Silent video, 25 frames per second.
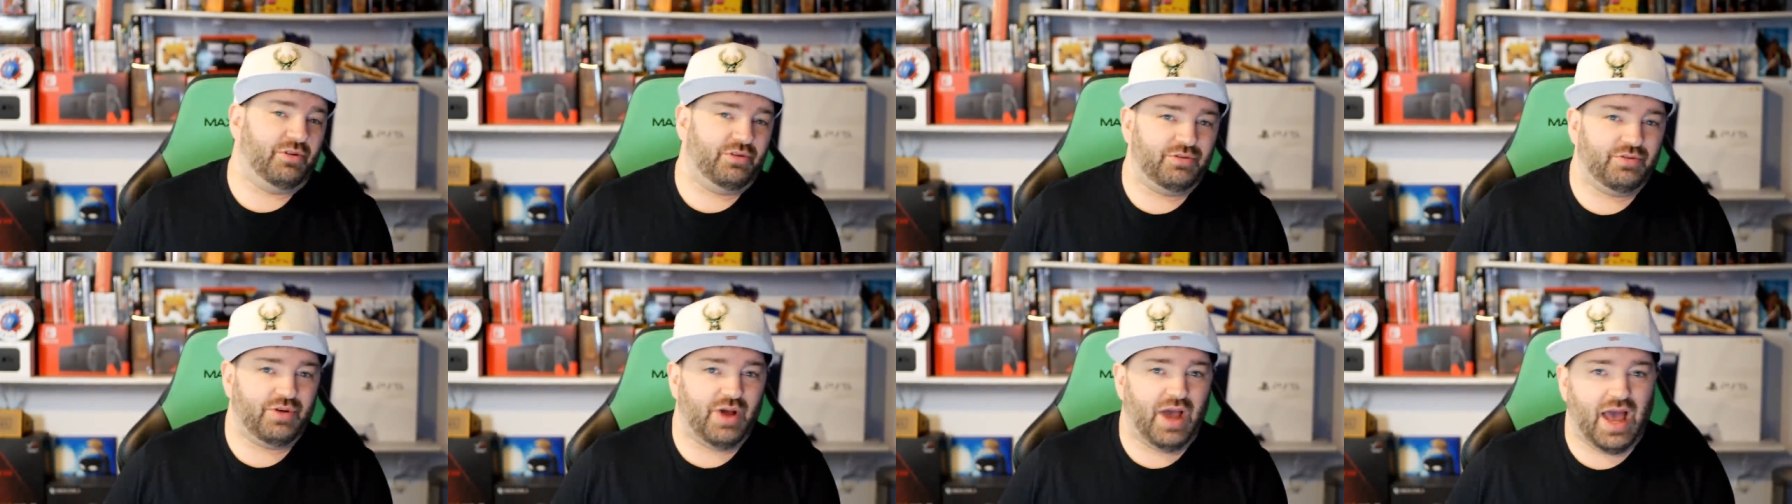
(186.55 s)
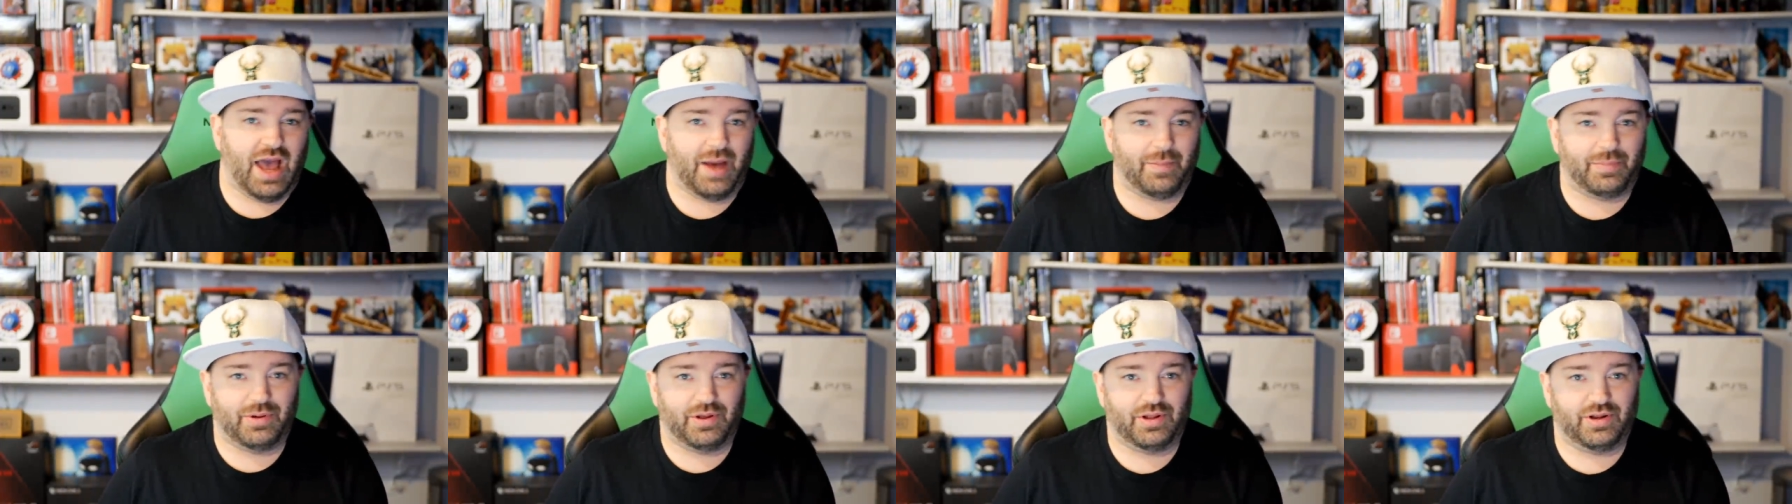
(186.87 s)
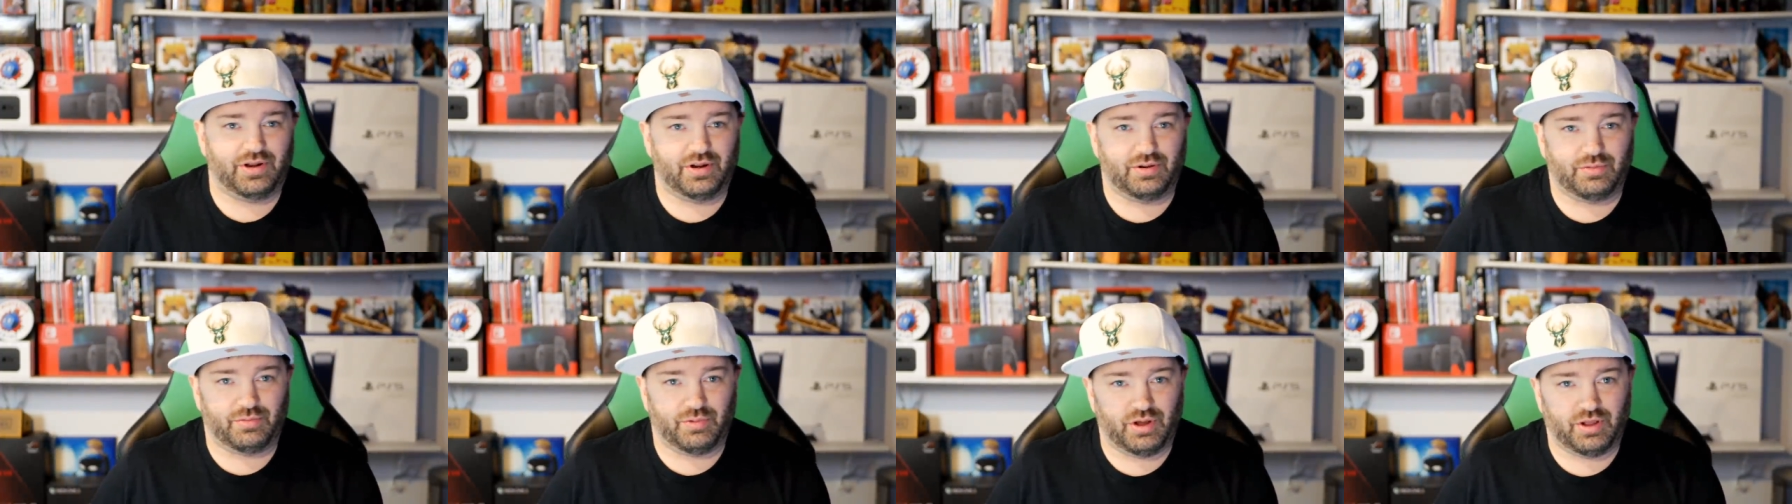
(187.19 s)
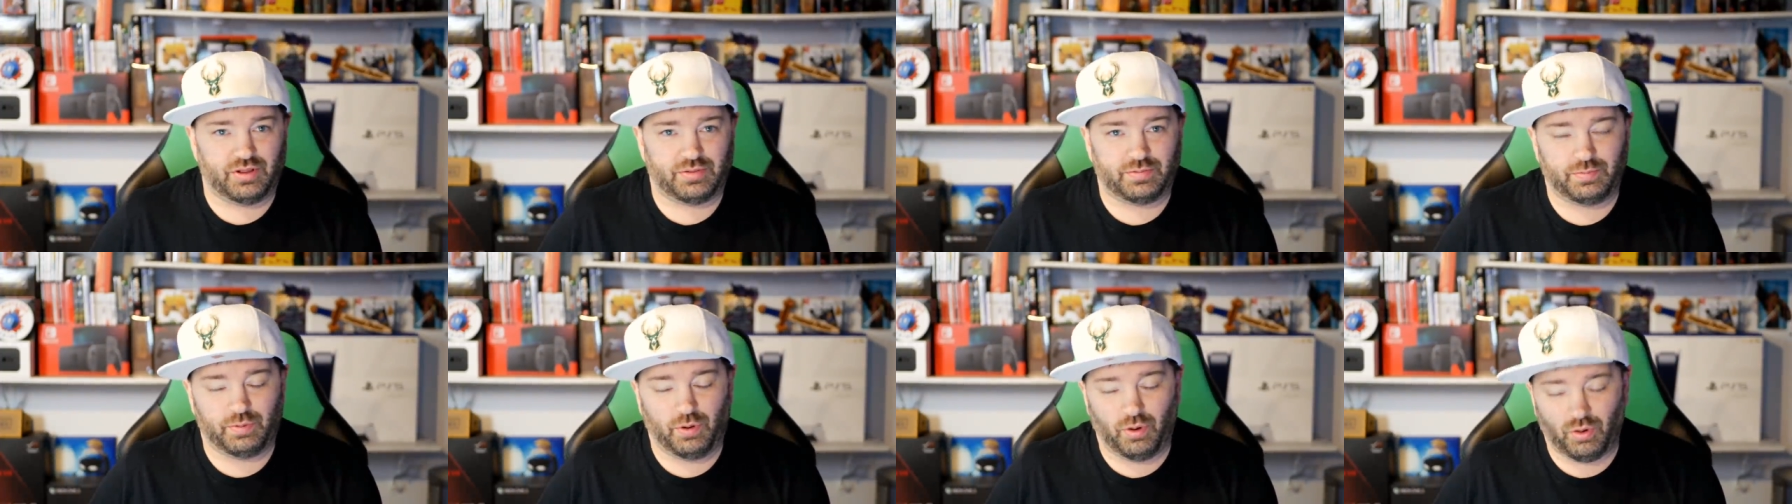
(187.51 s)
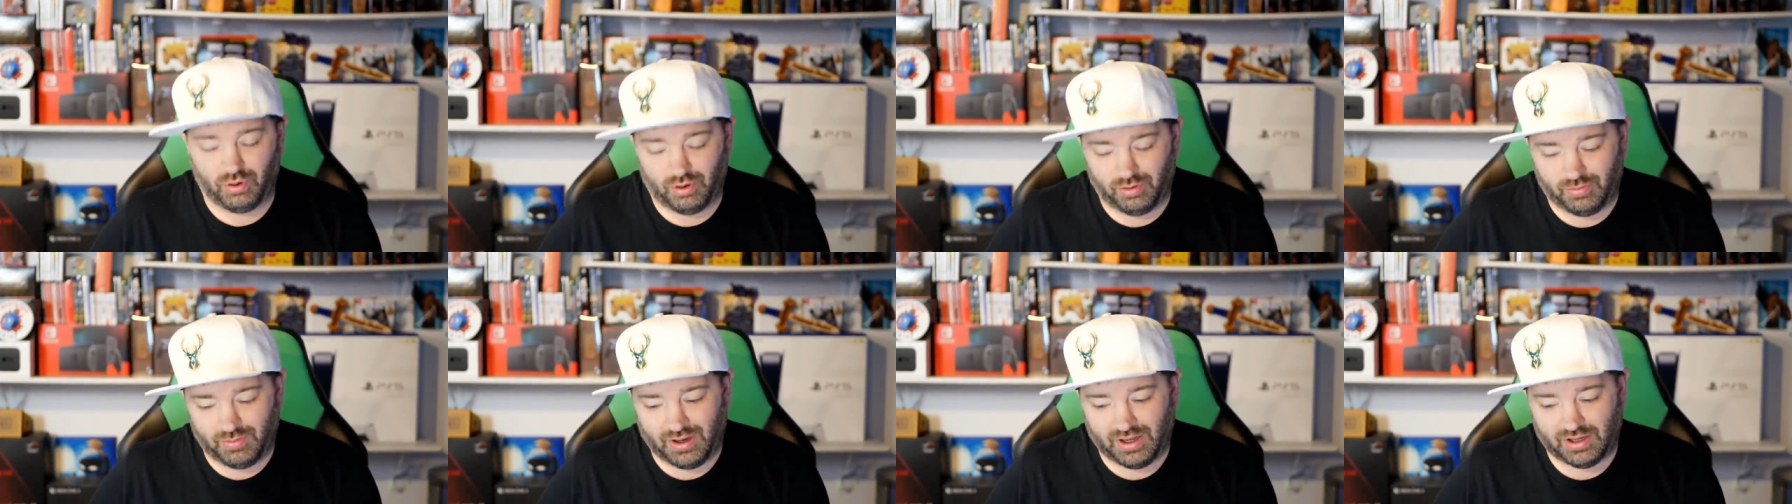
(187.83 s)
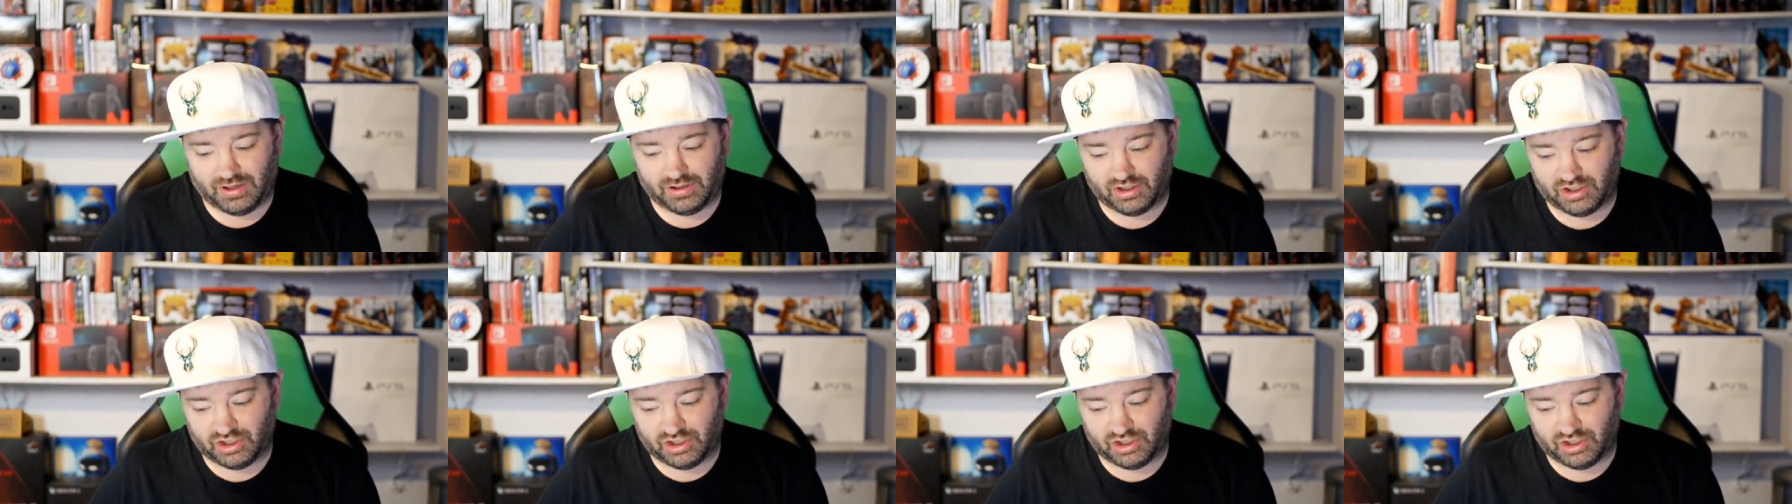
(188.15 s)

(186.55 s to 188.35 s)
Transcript: to happen with Pokemon